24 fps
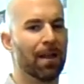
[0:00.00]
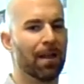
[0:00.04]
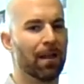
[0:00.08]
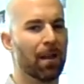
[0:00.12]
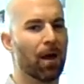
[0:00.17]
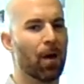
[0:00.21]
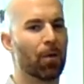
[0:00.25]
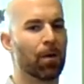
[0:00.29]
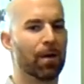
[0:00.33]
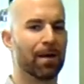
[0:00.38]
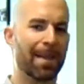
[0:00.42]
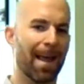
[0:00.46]

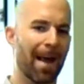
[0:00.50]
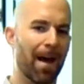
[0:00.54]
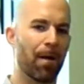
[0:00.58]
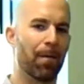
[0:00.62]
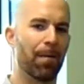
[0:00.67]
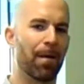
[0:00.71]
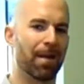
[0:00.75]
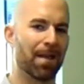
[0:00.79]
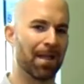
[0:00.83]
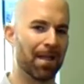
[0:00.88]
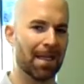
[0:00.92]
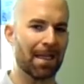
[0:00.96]
lower down
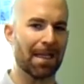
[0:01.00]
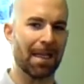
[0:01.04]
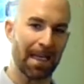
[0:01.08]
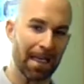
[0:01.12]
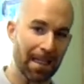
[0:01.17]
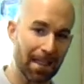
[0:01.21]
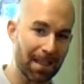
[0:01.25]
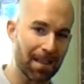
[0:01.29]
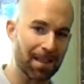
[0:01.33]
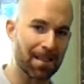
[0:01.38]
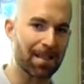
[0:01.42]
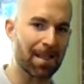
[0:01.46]
by the
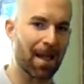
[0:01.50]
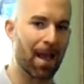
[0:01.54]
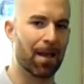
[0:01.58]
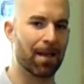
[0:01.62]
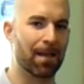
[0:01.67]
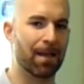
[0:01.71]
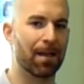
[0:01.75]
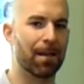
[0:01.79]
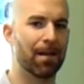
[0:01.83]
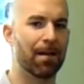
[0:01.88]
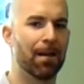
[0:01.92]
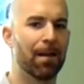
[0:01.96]
Achilles
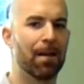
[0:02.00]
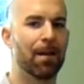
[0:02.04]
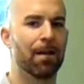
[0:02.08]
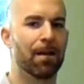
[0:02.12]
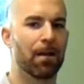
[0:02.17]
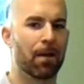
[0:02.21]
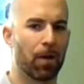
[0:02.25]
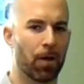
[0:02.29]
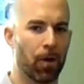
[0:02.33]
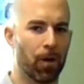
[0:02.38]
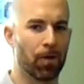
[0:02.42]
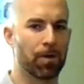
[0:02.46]
tendon,
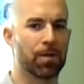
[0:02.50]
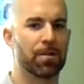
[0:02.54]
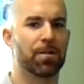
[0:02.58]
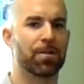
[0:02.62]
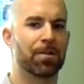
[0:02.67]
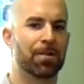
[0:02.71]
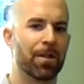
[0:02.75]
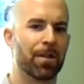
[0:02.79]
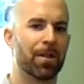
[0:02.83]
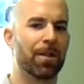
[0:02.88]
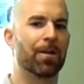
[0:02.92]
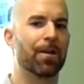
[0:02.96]
closer
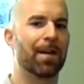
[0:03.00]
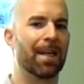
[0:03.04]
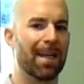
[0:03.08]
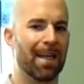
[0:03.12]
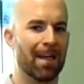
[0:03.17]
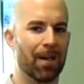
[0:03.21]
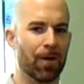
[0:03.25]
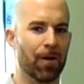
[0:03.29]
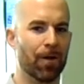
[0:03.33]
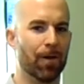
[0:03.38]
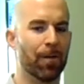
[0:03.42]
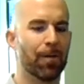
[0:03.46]
to your
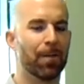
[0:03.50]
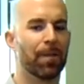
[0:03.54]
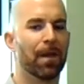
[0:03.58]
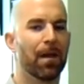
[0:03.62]
heel.